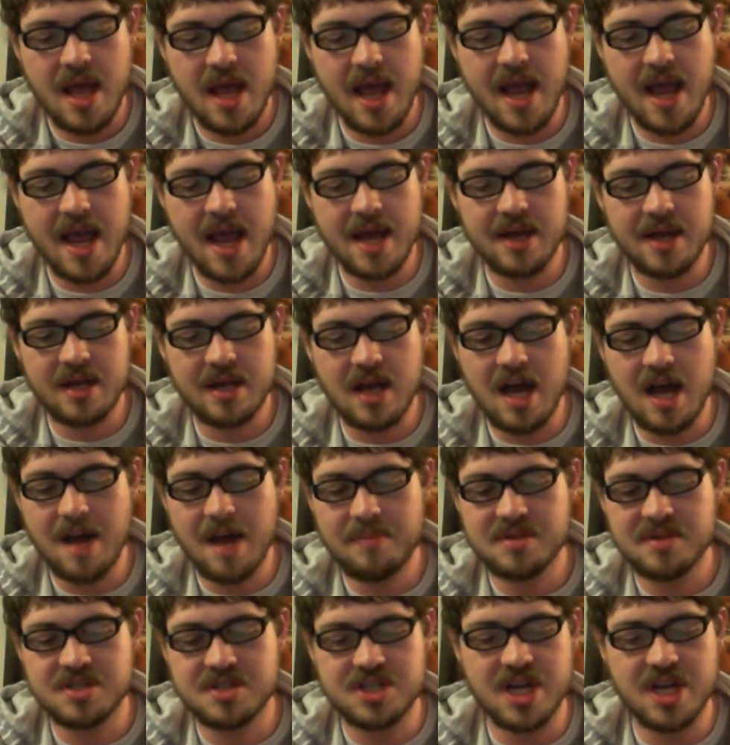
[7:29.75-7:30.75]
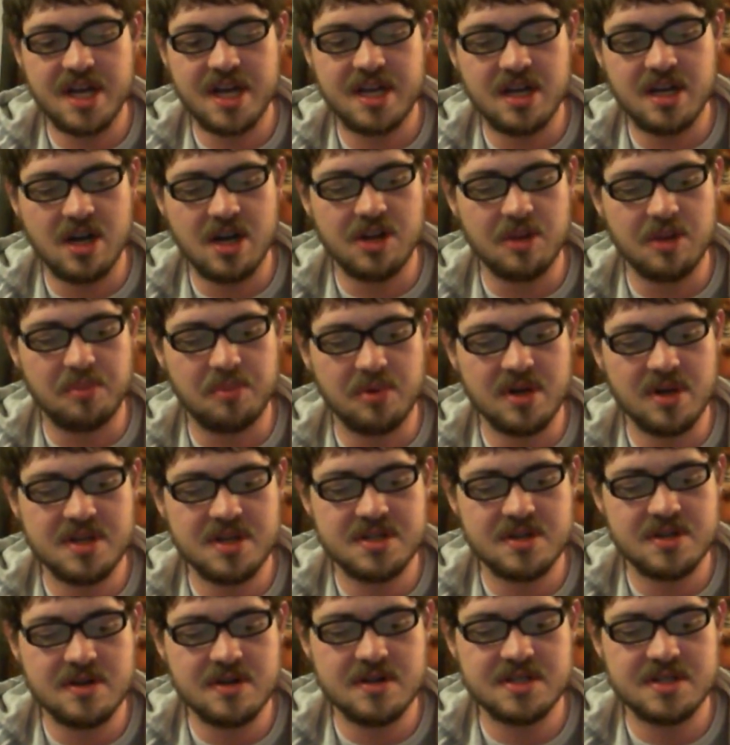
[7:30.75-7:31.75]
and a cop is checking on the
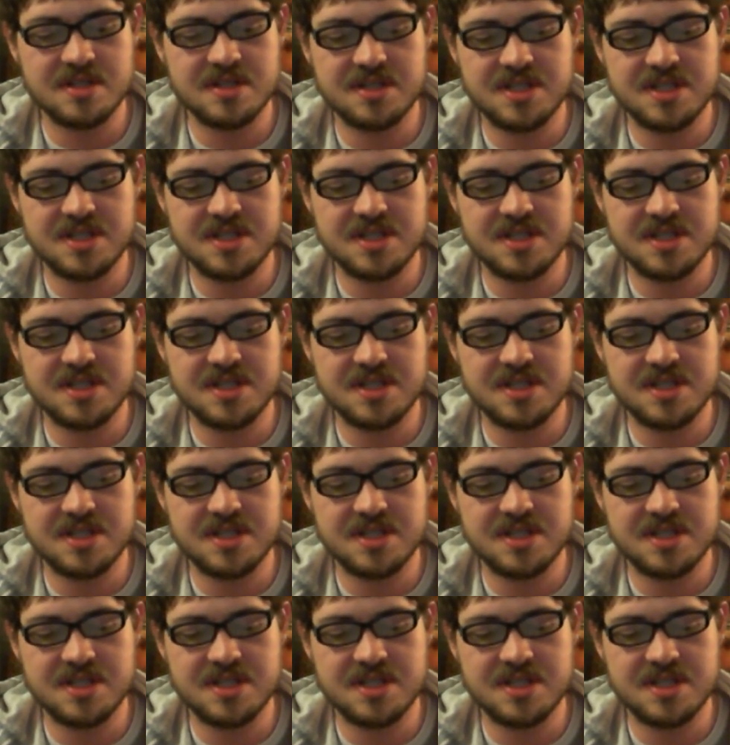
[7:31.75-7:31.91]
prisoners